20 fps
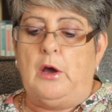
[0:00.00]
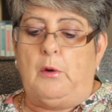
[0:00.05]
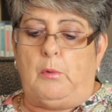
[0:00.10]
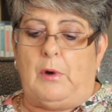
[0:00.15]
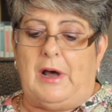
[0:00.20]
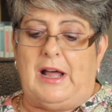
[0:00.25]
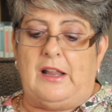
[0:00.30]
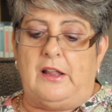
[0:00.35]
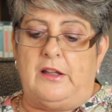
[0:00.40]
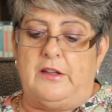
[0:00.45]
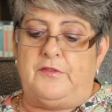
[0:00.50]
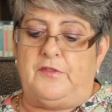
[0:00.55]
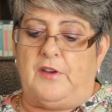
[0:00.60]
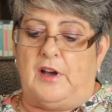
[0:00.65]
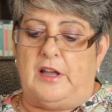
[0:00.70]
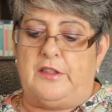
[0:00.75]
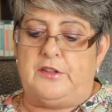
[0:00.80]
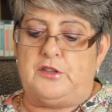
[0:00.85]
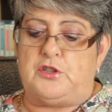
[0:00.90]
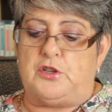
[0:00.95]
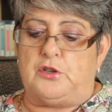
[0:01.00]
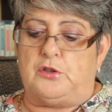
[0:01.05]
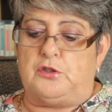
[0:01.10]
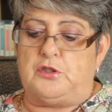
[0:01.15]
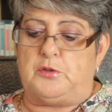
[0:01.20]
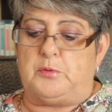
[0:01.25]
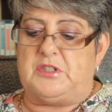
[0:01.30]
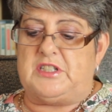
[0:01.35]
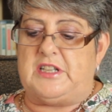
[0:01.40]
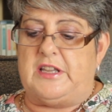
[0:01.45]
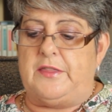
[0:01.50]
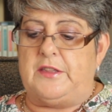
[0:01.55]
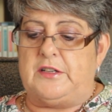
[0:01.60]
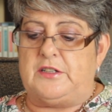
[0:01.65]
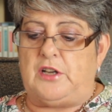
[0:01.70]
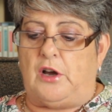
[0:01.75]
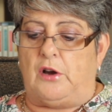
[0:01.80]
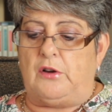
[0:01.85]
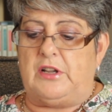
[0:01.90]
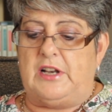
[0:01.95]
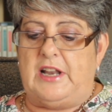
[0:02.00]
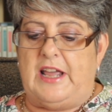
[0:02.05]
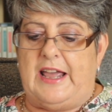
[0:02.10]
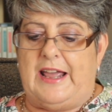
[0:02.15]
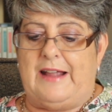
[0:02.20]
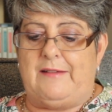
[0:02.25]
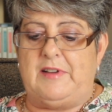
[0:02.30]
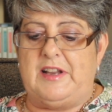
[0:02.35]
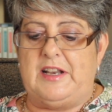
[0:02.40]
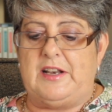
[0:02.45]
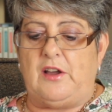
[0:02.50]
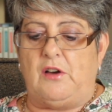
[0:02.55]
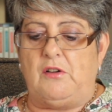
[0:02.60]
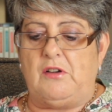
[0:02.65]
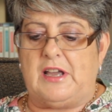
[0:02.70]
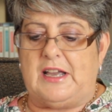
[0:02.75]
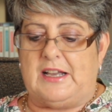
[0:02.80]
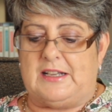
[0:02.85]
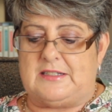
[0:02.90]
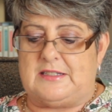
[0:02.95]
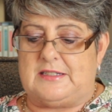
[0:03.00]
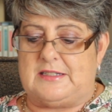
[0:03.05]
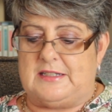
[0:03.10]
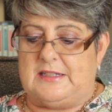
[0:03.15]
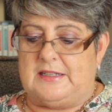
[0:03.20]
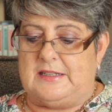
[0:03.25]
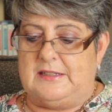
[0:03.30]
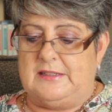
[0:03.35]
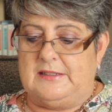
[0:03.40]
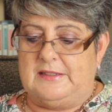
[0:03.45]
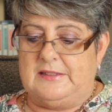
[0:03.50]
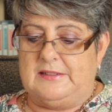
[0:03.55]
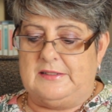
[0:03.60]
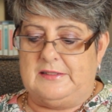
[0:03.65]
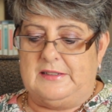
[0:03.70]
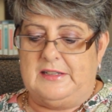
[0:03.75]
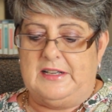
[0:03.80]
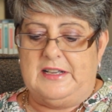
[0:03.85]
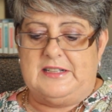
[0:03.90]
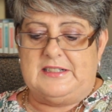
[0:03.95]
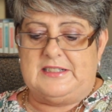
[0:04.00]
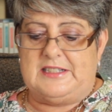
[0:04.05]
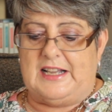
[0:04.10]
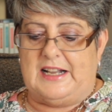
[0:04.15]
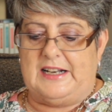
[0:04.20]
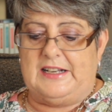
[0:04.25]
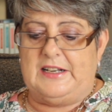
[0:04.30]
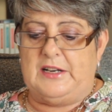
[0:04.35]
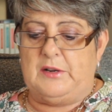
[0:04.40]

while her father George was in the Dog and Hare in Doncaster, telling a